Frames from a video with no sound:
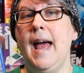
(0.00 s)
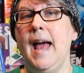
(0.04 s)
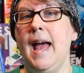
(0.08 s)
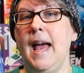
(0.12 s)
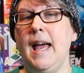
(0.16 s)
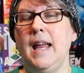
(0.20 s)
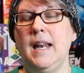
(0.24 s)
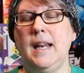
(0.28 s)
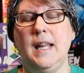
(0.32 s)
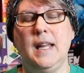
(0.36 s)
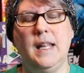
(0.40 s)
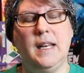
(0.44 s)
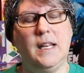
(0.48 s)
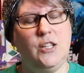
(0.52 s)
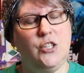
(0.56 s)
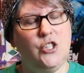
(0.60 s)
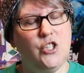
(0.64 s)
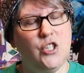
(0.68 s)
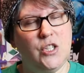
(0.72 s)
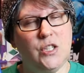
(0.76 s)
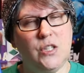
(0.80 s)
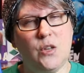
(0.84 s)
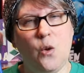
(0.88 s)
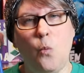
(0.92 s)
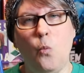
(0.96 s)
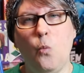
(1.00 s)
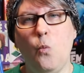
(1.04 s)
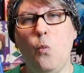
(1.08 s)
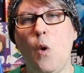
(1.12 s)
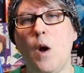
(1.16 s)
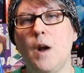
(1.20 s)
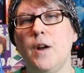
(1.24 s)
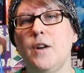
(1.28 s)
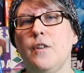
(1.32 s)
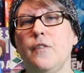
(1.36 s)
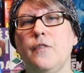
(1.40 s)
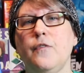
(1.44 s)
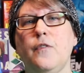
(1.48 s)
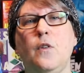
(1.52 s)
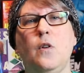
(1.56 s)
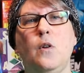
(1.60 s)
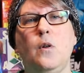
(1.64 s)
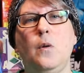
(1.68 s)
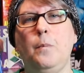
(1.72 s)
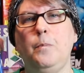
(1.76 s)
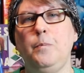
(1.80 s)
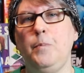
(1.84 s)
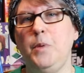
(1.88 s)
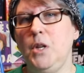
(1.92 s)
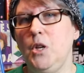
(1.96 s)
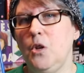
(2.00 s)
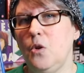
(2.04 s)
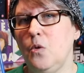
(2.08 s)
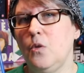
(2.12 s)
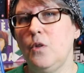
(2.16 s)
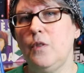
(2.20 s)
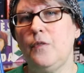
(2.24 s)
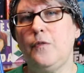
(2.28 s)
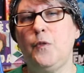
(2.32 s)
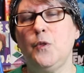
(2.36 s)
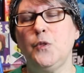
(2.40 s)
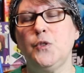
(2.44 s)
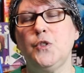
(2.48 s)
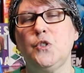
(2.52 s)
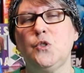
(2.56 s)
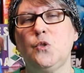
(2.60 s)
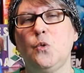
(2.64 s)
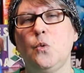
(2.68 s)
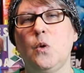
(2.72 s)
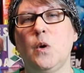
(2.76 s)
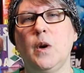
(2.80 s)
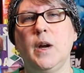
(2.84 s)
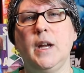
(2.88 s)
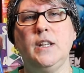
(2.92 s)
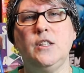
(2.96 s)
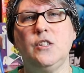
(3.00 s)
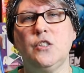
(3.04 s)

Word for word: And it is just a wonderful, beautiful story.